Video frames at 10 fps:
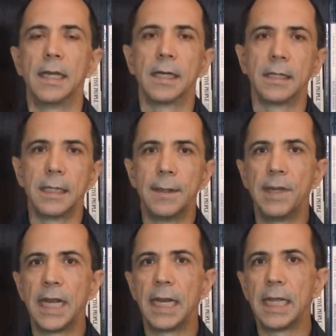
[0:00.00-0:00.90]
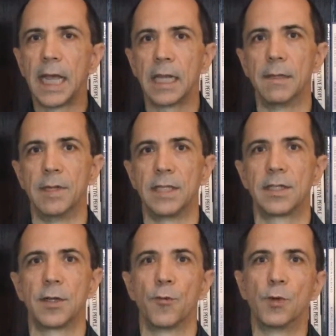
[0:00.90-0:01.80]
eliminating
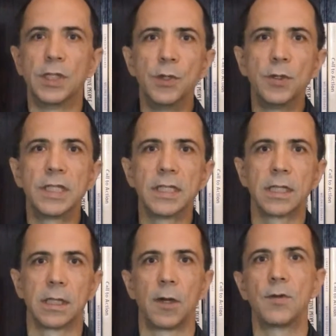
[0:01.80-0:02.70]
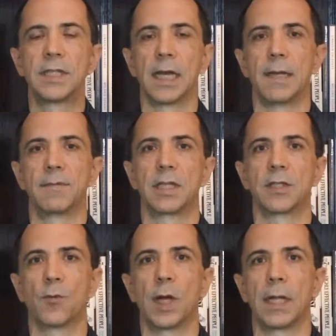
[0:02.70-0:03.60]
elements reduces load times
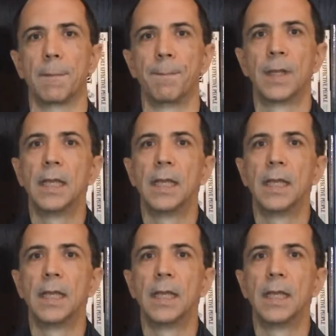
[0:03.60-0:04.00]
as well.